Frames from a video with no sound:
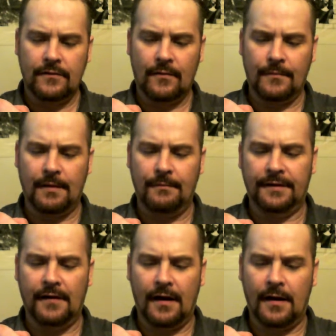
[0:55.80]
Don't mind
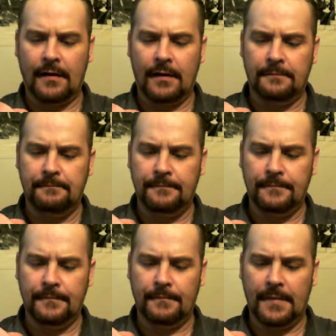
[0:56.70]
my dog and
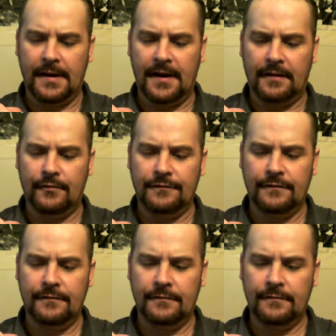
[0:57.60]
my
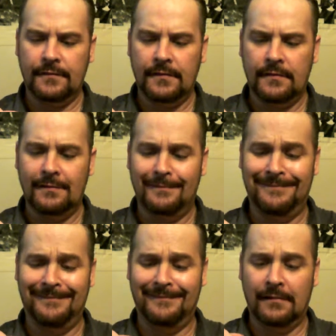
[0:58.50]
animals.
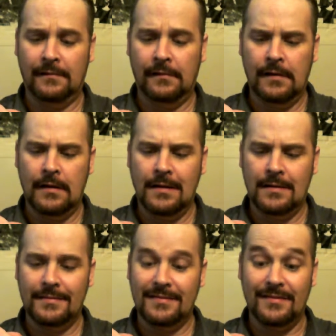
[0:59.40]

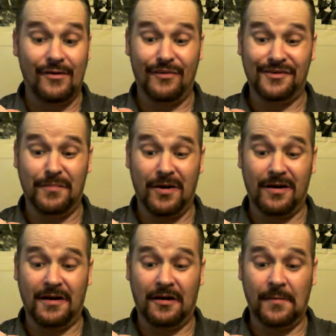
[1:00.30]
They're always
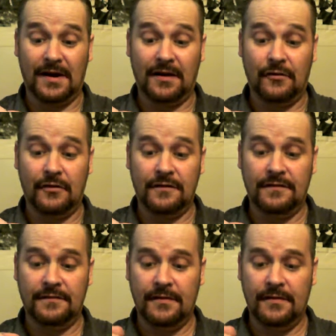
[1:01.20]
barking or making noise.